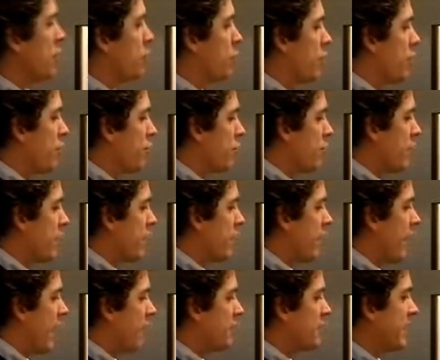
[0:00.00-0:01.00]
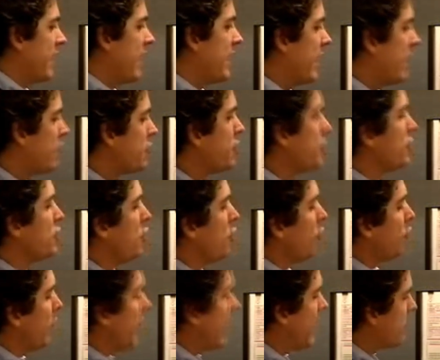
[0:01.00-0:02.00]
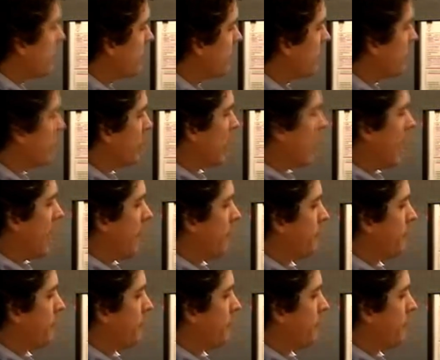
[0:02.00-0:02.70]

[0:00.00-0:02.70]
23,800. Total annual